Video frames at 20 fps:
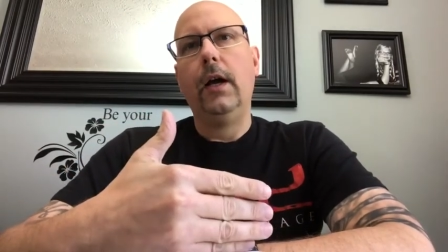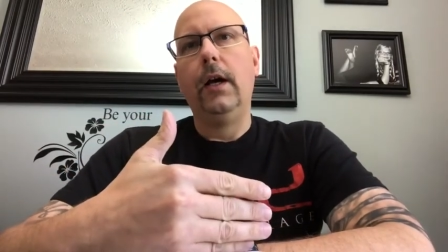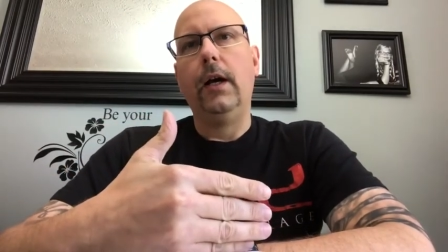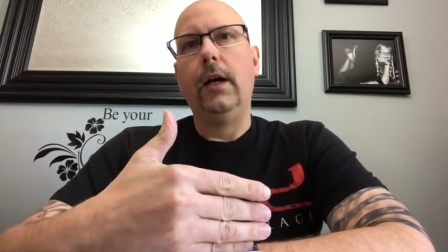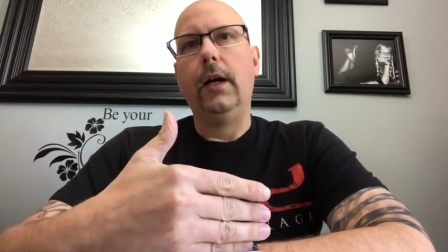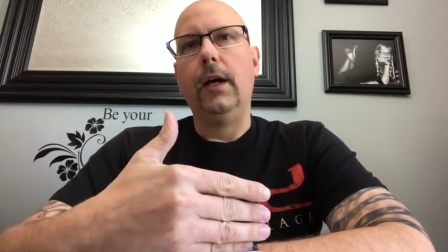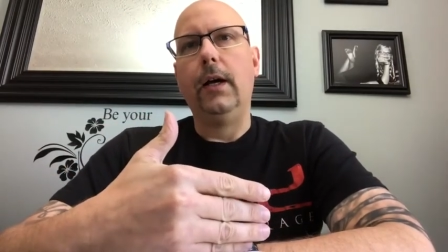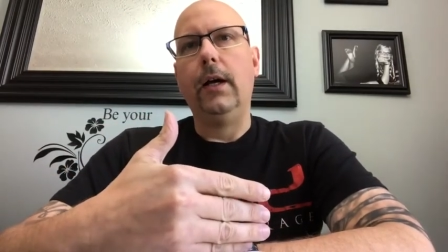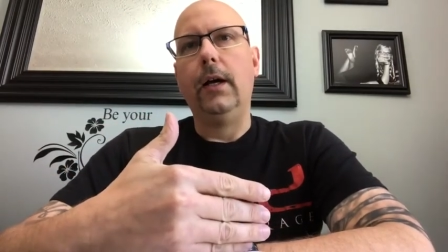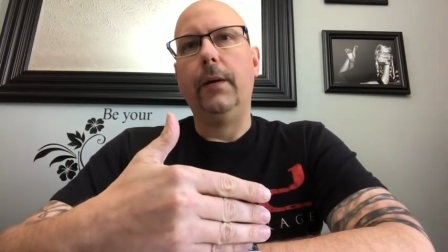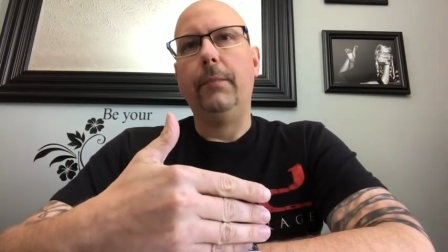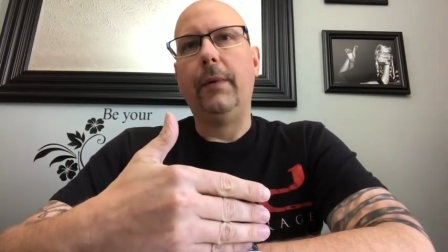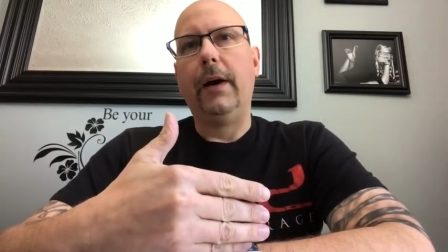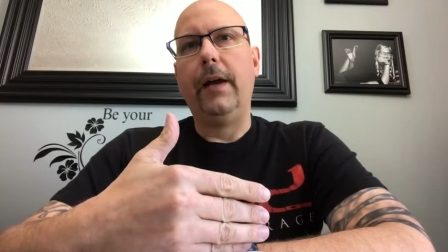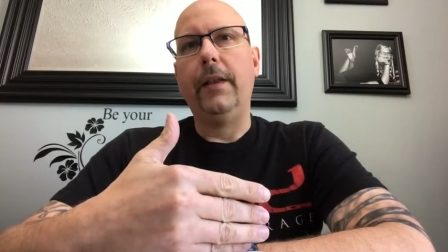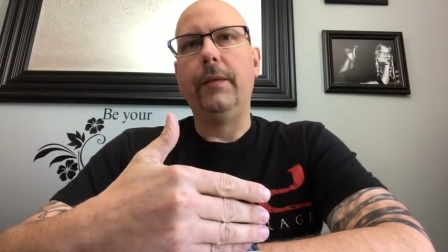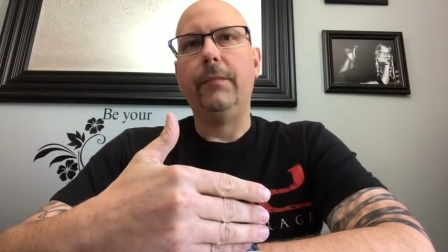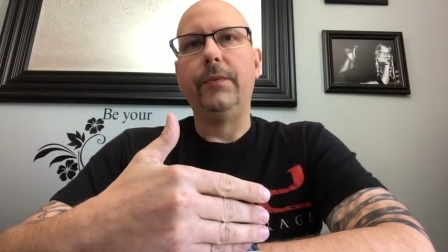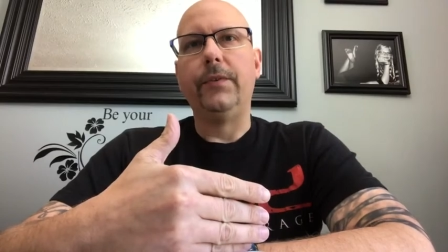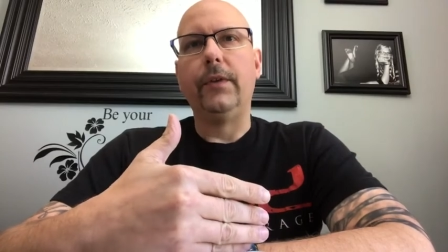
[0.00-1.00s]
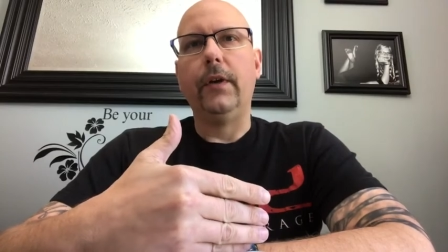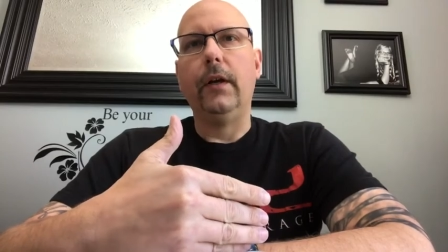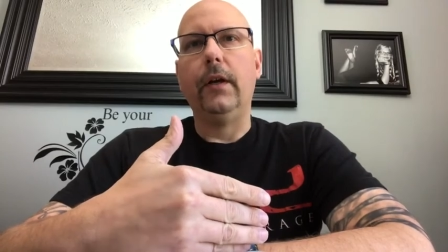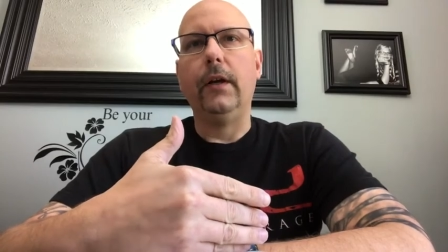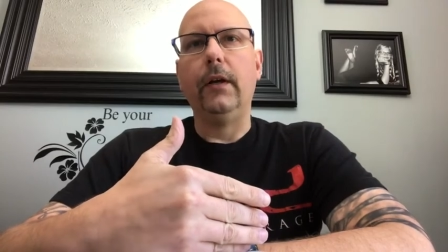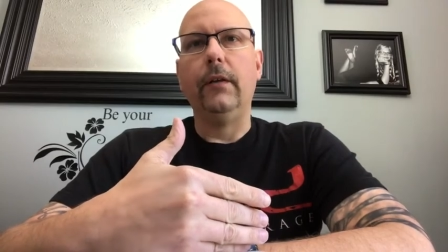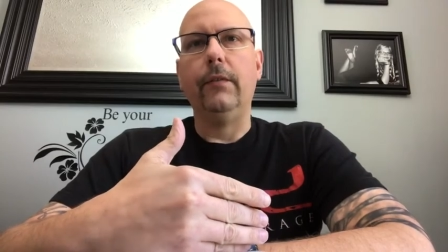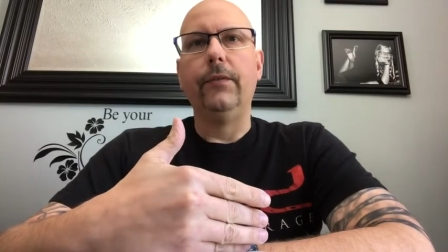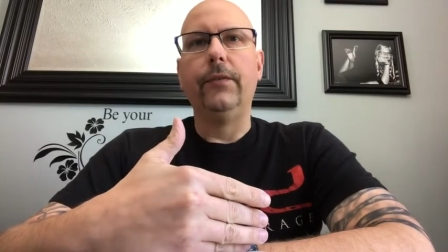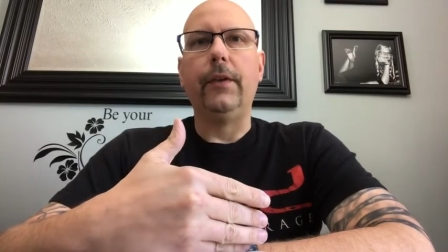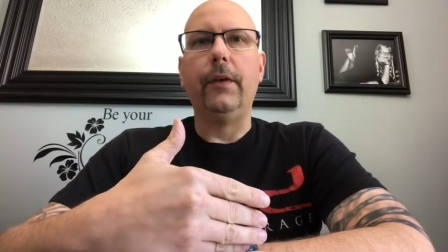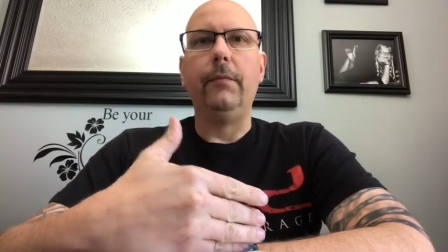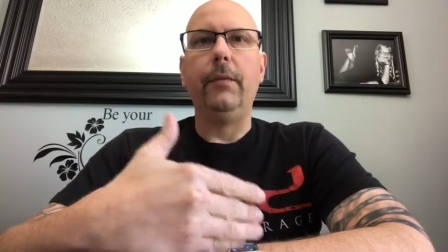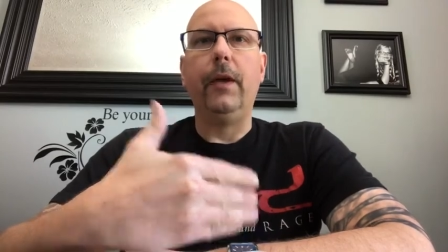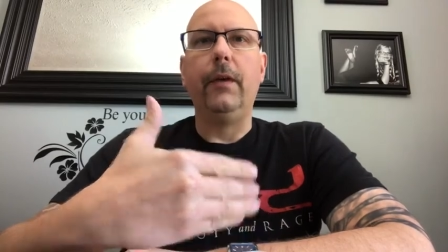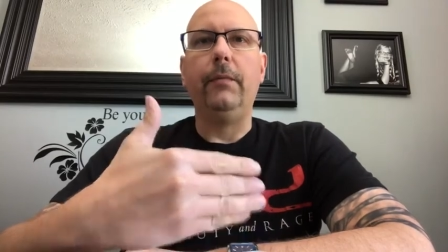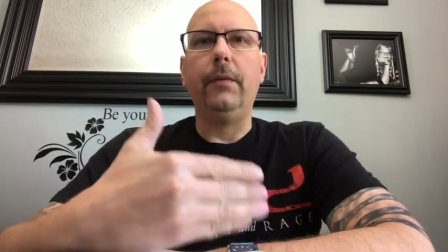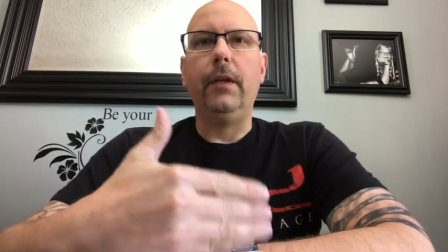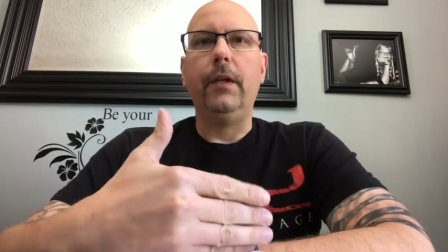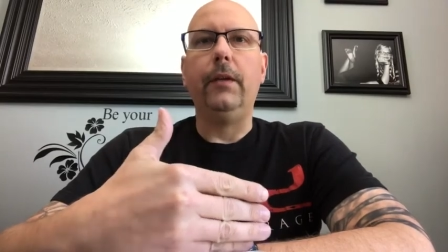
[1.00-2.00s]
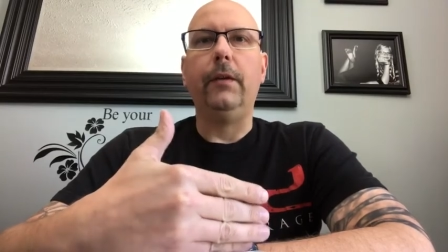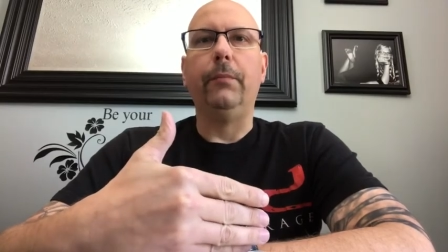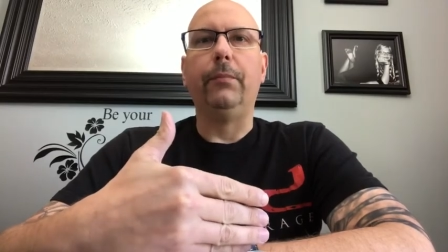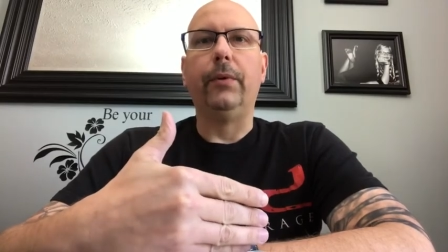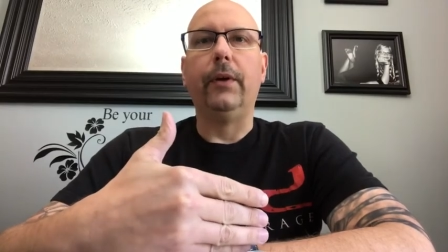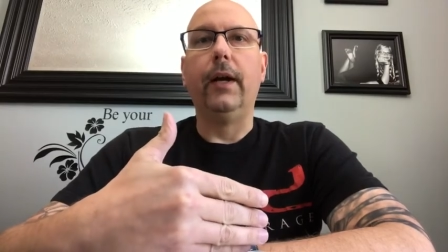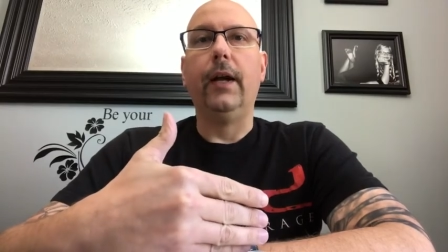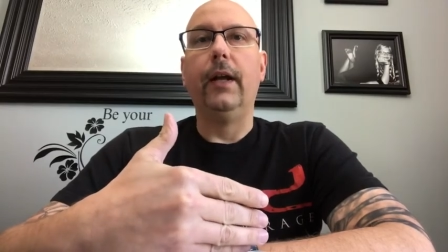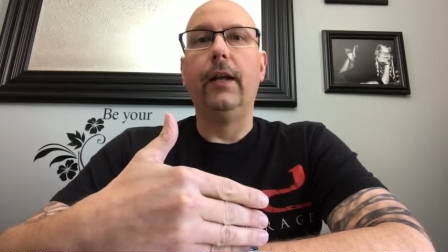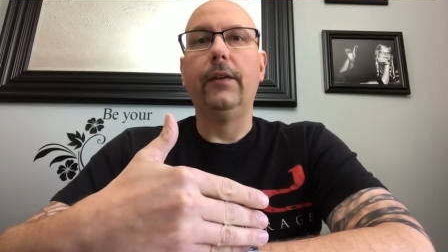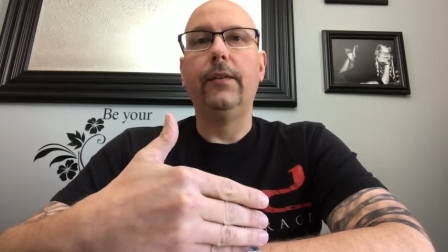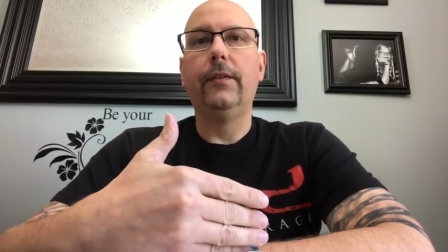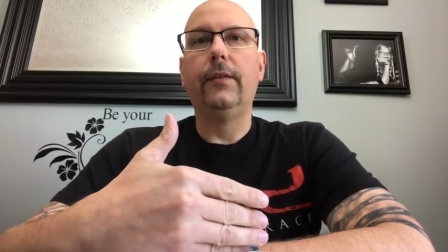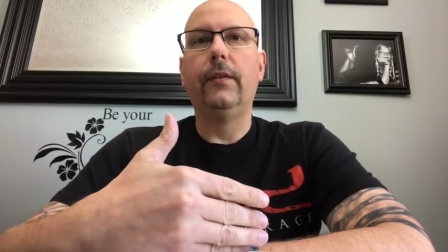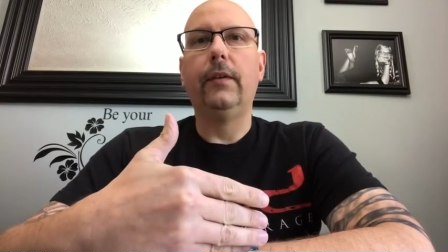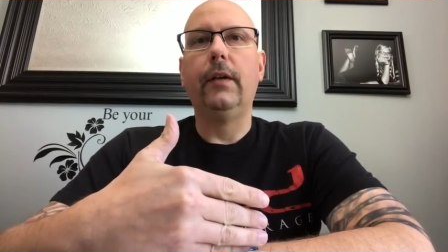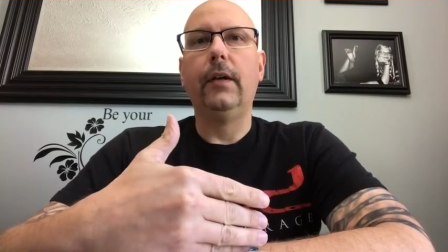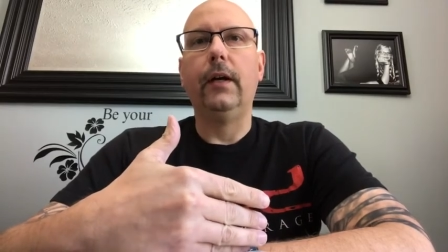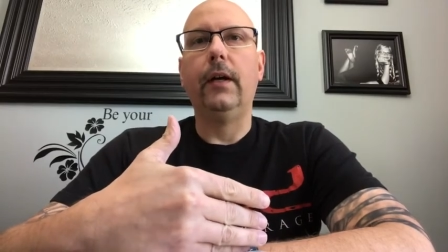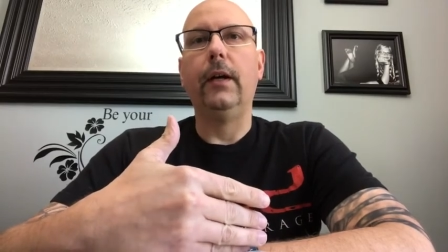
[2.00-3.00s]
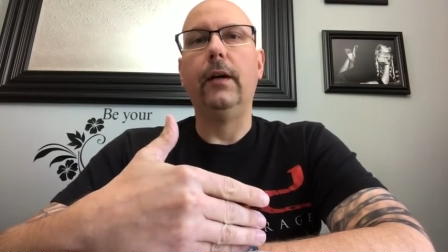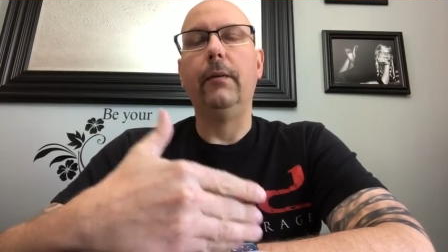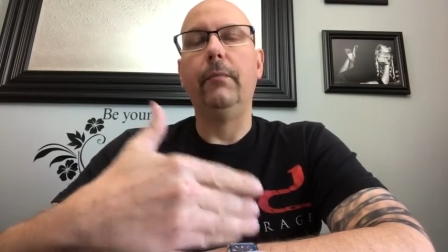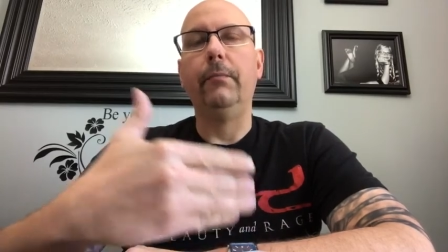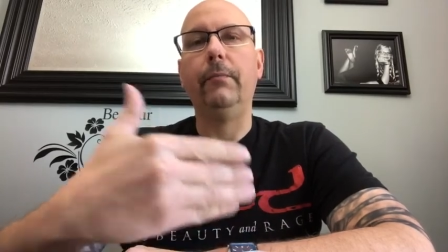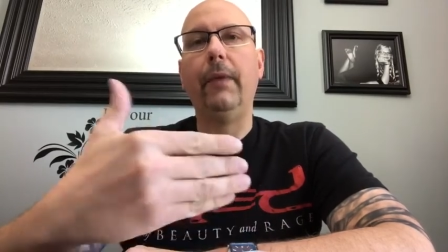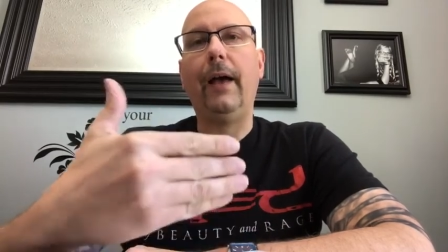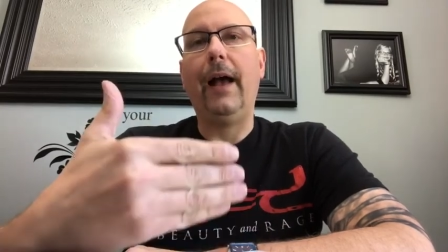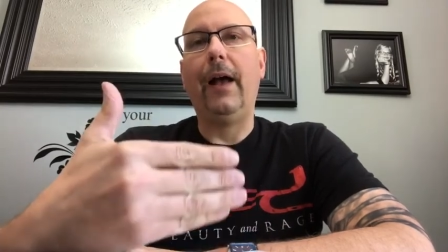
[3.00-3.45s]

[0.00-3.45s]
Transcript: uh, by themselves. They may be depressed um,